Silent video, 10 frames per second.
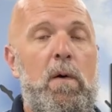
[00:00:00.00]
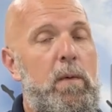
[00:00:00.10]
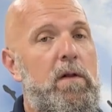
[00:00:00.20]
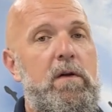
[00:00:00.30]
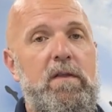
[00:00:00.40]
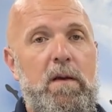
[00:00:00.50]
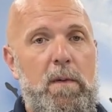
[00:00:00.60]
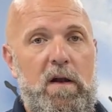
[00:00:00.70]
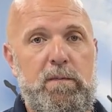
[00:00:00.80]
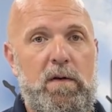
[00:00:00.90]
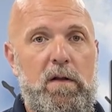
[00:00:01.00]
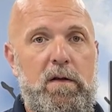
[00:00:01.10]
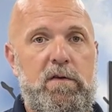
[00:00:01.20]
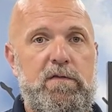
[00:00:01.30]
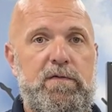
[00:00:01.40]
We look at the amount of
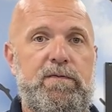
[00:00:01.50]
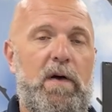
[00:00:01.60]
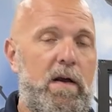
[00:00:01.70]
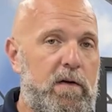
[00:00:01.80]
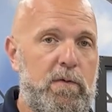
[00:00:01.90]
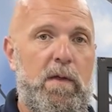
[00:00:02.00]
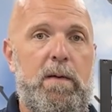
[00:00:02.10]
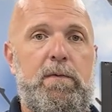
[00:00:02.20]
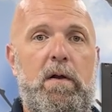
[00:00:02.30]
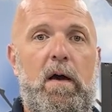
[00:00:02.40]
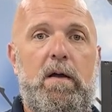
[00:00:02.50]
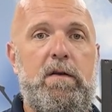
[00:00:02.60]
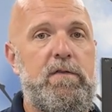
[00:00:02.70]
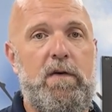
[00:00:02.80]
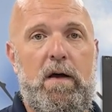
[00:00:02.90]
milliliters fired through that printhead,
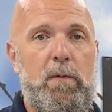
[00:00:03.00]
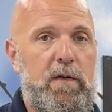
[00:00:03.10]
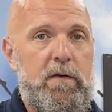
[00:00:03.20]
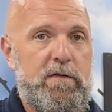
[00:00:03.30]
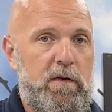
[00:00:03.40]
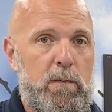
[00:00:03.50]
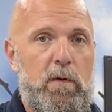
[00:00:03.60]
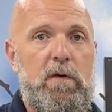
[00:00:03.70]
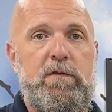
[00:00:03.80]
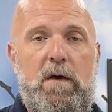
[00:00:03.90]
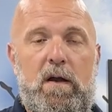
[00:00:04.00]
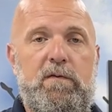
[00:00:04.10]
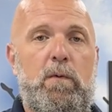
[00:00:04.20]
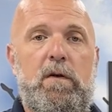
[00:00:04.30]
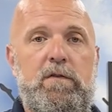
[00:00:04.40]
decide whether it's in warranty, out of
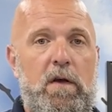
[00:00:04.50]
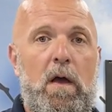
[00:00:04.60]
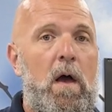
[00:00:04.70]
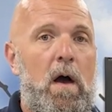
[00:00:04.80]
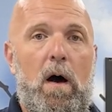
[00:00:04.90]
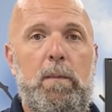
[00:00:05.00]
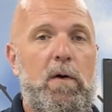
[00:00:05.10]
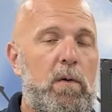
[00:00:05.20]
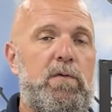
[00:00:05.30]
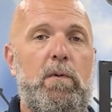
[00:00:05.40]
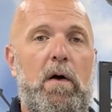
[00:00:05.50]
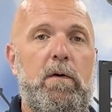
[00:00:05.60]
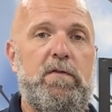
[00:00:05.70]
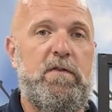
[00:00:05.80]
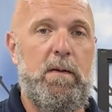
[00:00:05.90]
warranty. Go through all
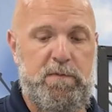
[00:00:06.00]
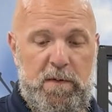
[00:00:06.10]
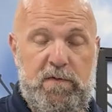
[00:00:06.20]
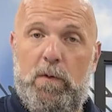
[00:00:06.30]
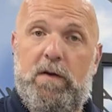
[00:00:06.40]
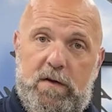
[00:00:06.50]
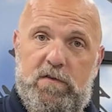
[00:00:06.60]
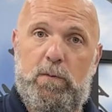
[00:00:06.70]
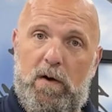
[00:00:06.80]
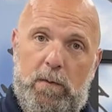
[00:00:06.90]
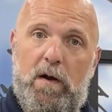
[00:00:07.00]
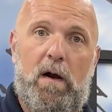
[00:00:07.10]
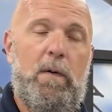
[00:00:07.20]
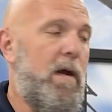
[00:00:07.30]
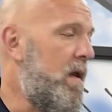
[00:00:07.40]
those steps before you get to where we
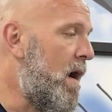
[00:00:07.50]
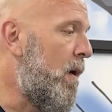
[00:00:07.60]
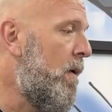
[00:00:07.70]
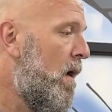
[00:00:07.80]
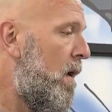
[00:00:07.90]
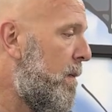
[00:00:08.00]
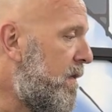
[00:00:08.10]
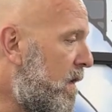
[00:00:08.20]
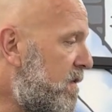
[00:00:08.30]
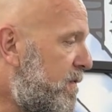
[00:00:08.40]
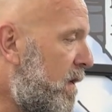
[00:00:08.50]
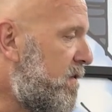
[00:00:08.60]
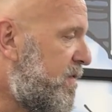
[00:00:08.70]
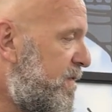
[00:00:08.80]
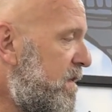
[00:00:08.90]
are right now. But then as far
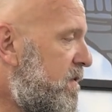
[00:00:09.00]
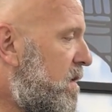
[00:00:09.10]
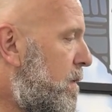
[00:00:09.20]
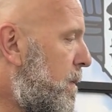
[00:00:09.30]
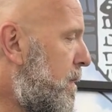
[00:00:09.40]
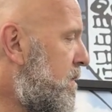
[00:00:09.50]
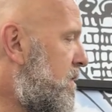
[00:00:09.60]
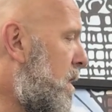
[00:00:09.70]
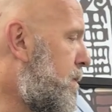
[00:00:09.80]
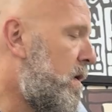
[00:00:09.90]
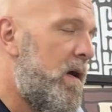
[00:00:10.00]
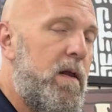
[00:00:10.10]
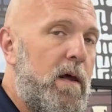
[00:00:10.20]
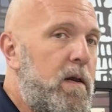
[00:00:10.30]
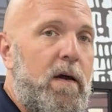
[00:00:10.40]
as physically replacing that
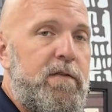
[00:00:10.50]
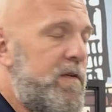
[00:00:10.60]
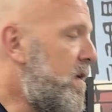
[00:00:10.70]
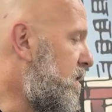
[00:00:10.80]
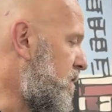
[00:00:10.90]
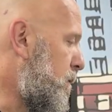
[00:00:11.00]
printhead, nice and easy.